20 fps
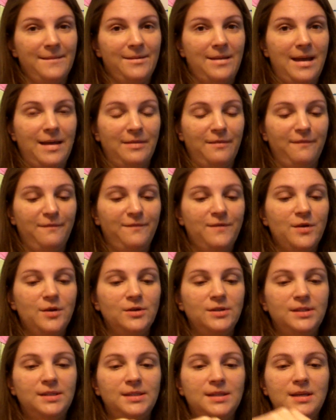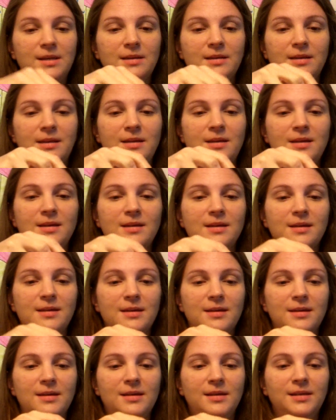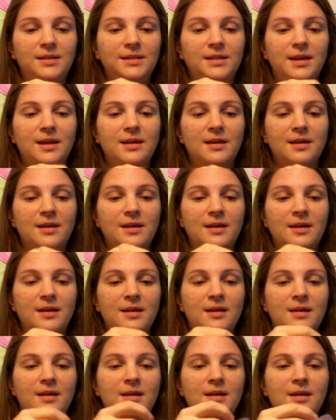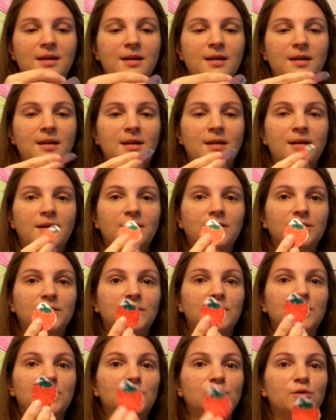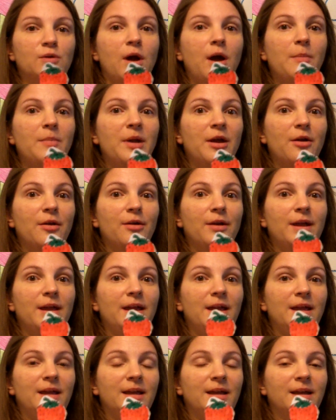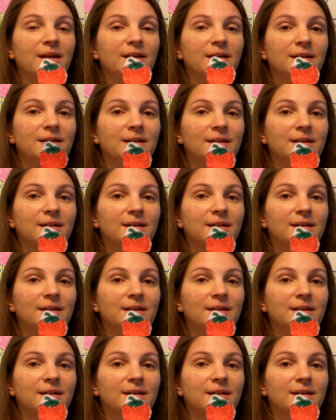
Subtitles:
Okay, the first thing is strawberry.